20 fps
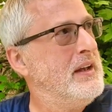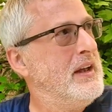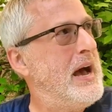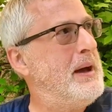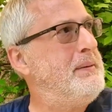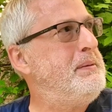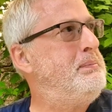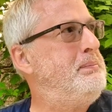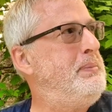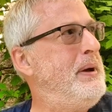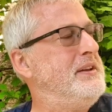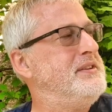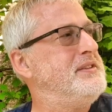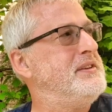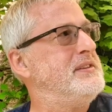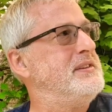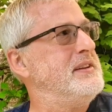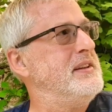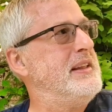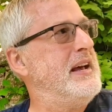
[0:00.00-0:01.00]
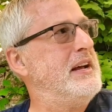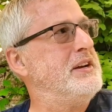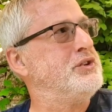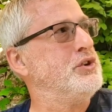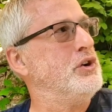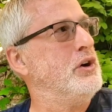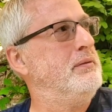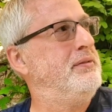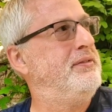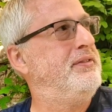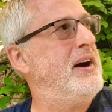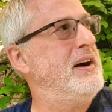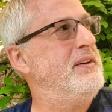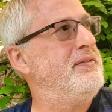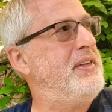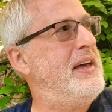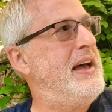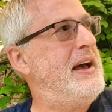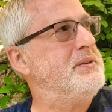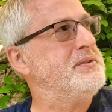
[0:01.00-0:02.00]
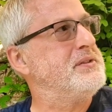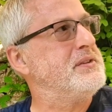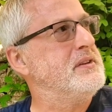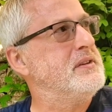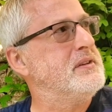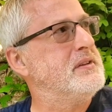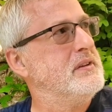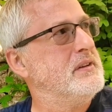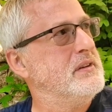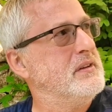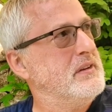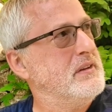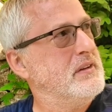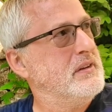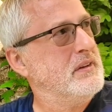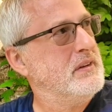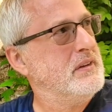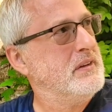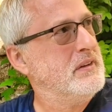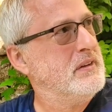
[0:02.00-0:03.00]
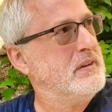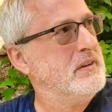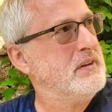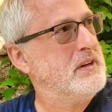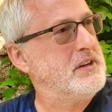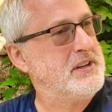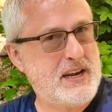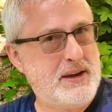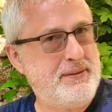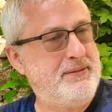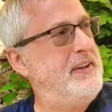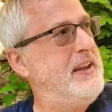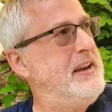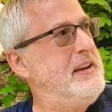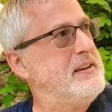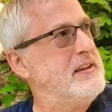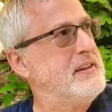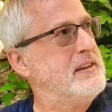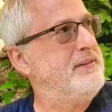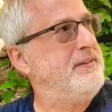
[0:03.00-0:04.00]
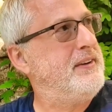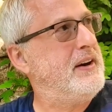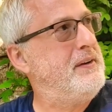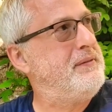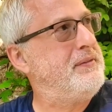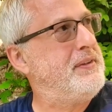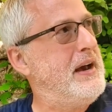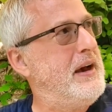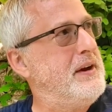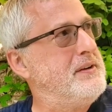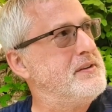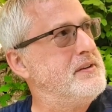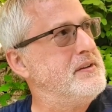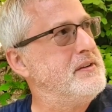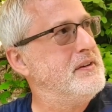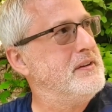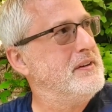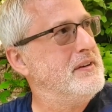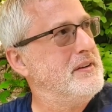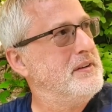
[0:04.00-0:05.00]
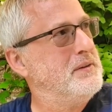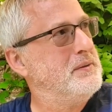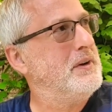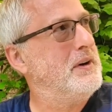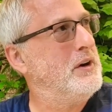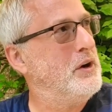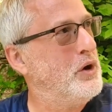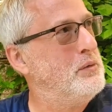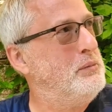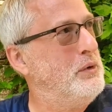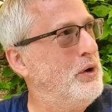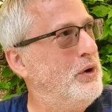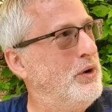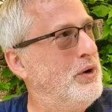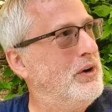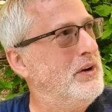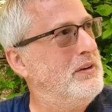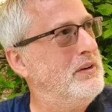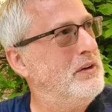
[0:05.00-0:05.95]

How many beds is in that dorm? 5,000? Because they're feeding the 5,000. Or more.